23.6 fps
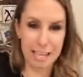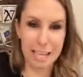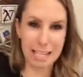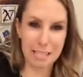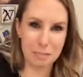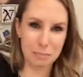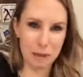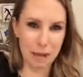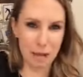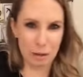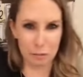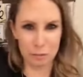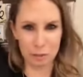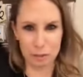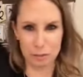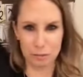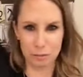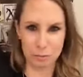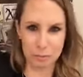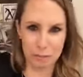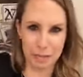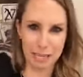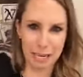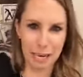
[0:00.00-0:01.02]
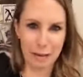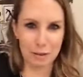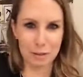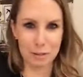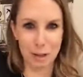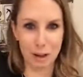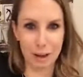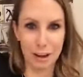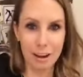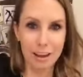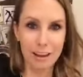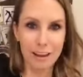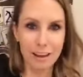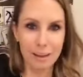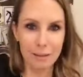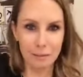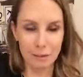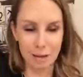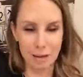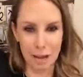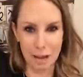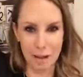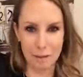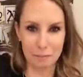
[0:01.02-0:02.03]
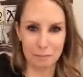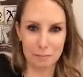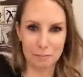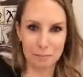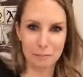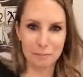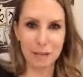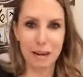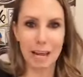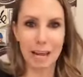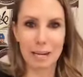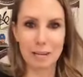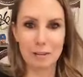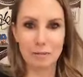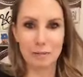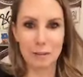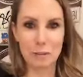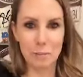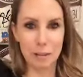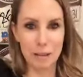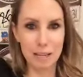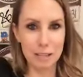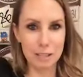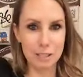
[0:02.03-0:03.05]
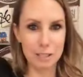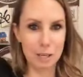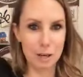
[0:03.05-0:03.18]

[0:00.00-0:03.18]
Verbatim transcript: it's backwards for me now, sorry, when, I'm, when I had to flip it.